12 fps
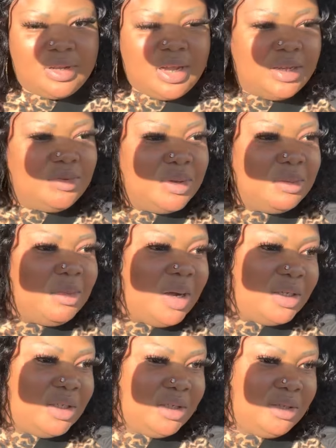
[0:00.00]
Can you
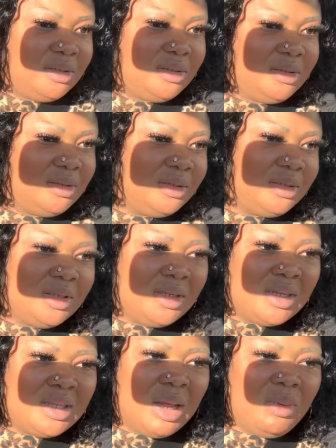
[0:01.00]
imagine?
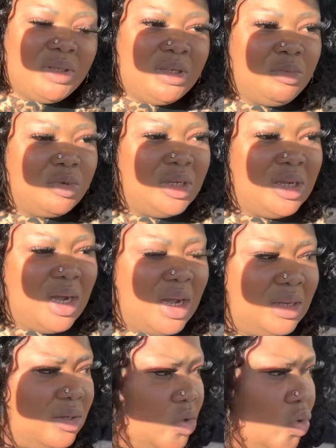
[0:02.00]
Now what
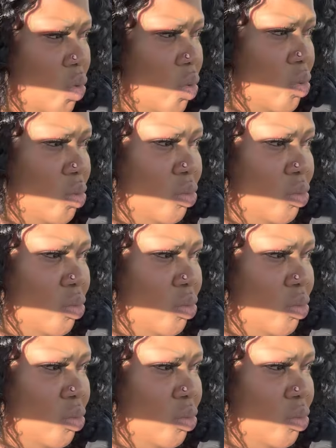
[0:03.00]
Monica so